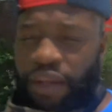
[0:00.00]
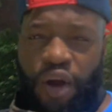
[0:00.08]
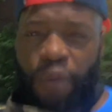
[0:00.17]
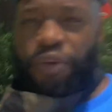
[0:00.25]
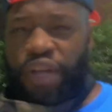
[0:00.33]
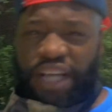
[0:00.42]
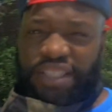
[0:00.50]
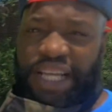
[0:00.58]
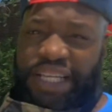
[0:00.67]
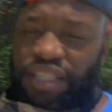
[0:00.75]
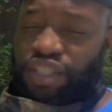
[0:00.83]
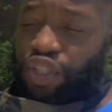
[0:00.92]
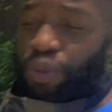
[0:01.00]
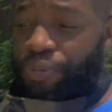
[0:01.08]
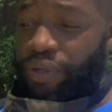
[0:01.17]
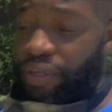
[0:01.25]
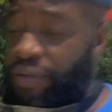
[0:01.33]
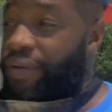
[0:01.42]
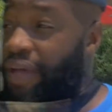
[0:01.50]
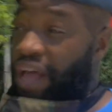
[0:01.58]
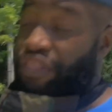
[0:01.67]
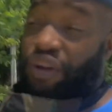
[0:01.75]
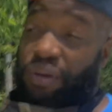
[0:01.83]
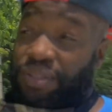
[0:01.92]
Hope you guys like the Supra. I
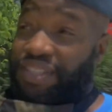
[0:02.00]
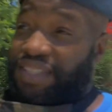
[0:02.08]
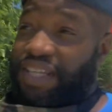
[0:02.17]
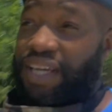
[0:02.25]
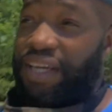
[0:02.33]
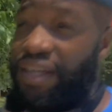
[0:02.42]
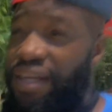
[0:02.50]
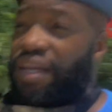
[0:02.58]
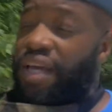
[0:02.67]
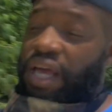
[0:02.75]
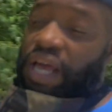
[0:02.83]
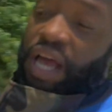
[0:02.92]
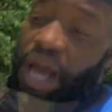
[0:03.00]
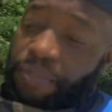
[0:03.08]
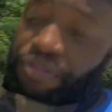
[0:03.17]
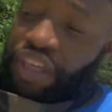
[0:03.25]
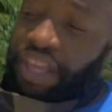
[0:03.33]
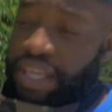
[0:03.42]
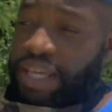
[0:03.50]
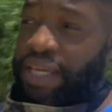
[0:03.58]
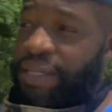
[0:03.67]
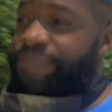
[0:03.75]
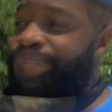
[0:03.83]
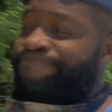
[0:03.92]
thought it was sick. I'm
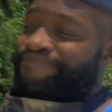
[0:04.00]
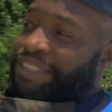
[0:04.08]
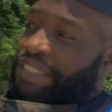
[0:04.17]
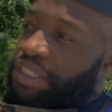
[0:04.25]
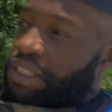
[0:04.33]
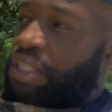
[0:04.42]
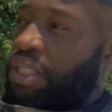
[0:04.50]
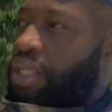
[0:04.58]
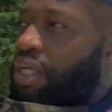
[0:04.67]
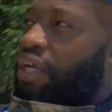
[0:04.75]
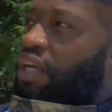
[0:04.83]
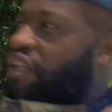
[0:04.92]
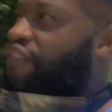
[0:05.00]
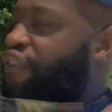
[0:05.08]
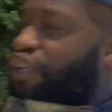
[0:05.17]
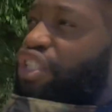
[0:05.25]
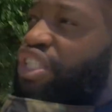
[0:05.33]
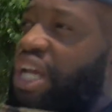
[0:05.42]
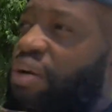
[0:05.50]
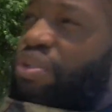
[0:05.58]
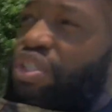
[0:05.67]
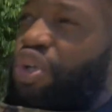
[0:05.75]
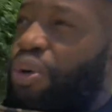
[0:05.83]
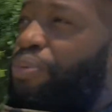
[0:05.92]
thinking the first channel
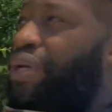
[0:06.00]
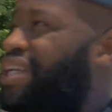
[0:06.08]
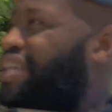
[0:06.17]
is doing pretty